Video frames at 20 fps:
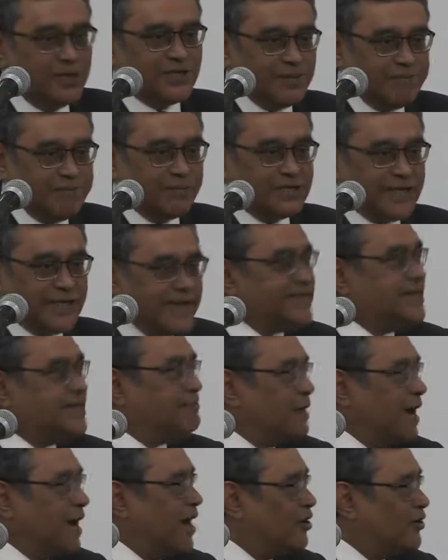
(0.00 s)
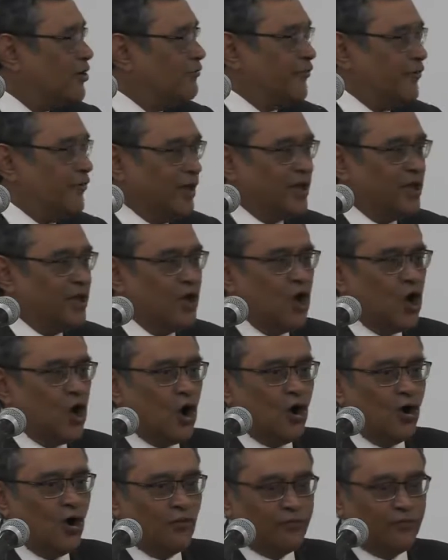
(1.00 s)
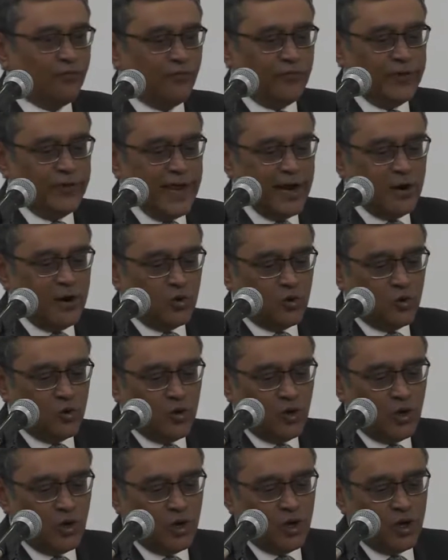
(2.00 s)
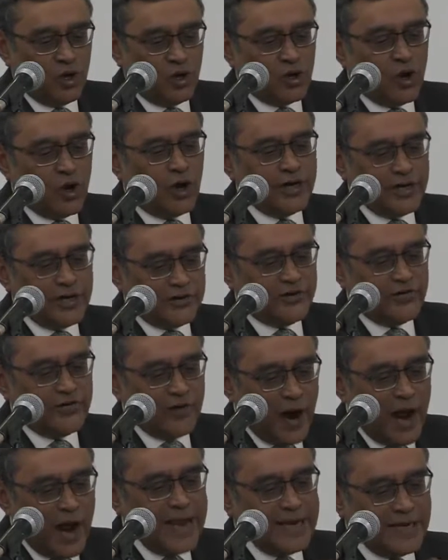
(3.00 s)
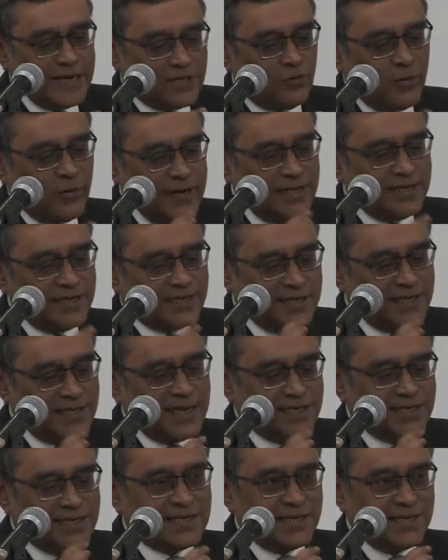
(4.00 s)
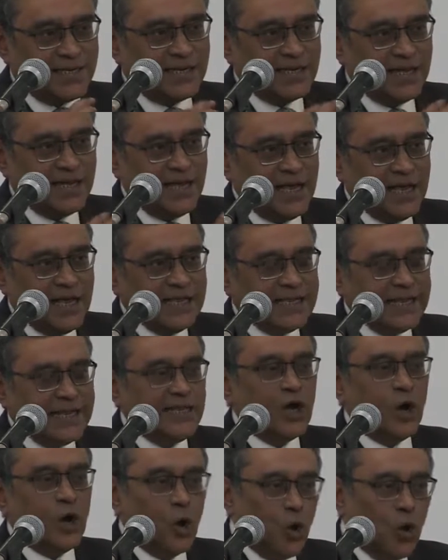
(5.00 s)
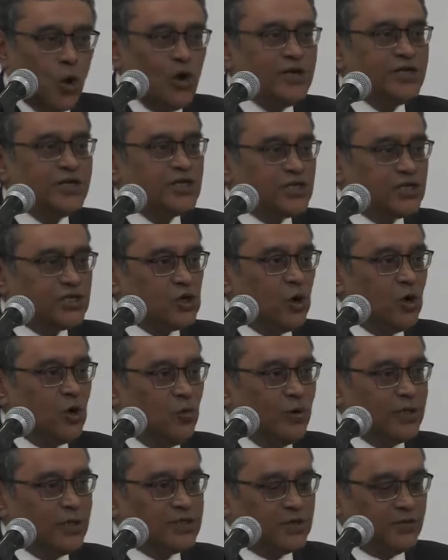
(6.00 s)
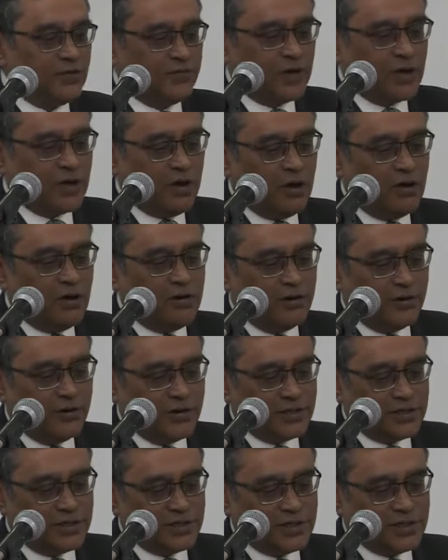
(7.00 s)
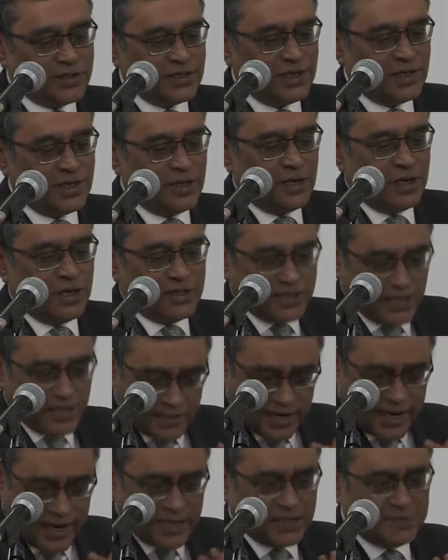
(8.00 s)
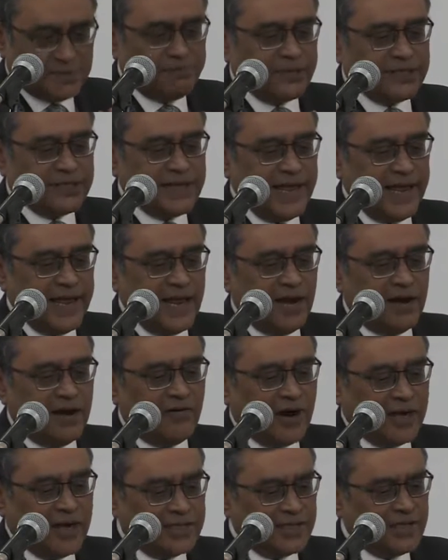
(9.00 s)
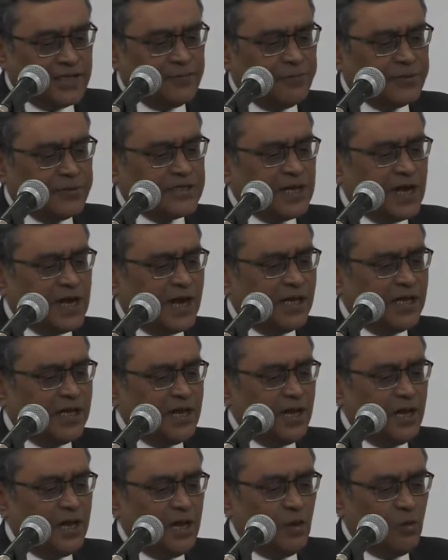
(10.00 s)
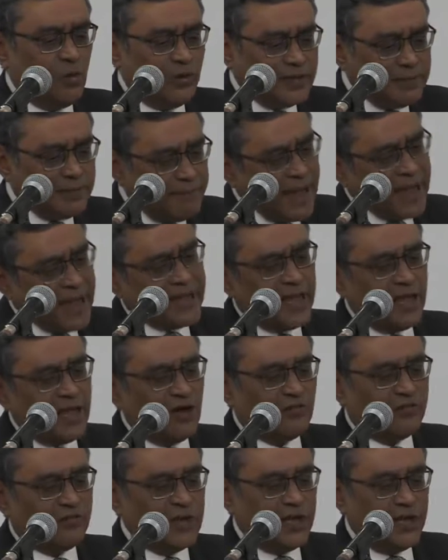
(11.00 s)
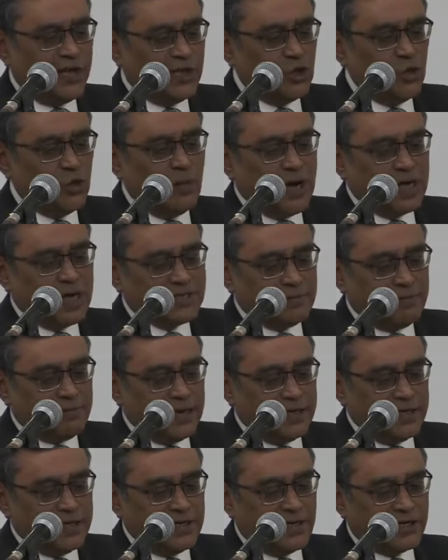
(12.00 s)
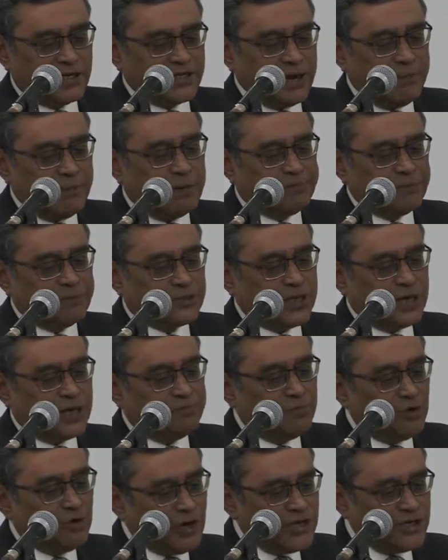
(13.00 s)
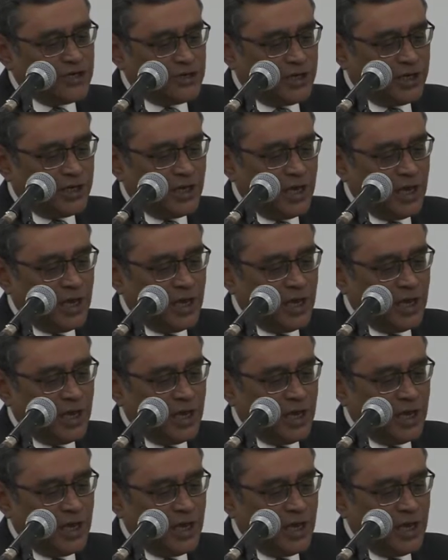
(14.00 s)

sympathetic biography of Nehru, got it right when he suggested that the old stalwarts of the Congress, such as Patel, Rajendra Prasad, with the backing of the Hindu Mahasabha leader Shama Prasad Mukherjee,